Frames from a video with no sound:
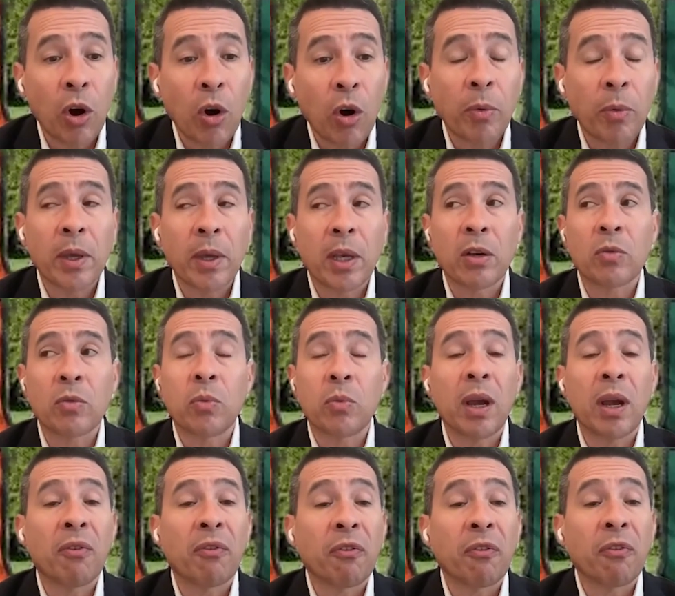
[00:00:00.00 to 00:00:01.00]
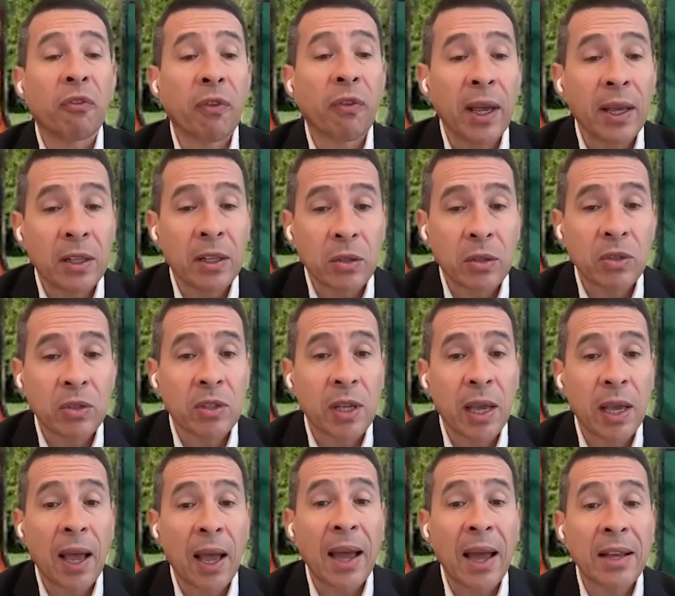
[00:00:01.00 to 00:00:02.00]
or because we are afraid to
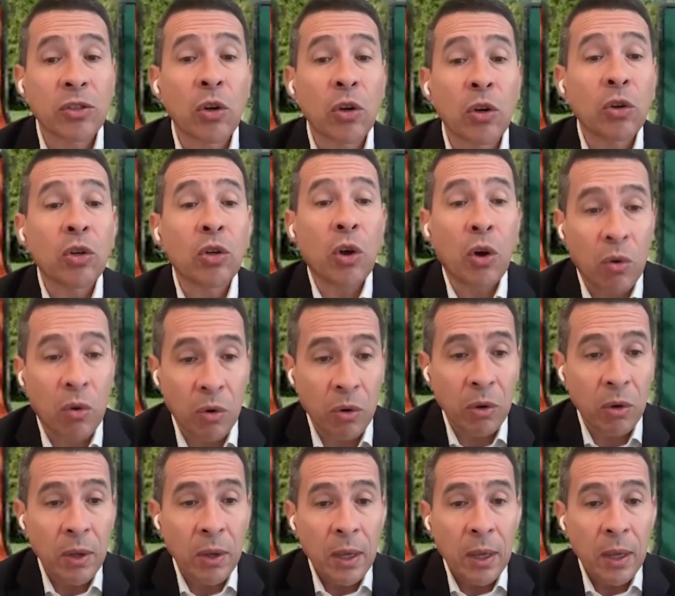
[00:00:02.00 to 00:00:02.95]
say, I don't know,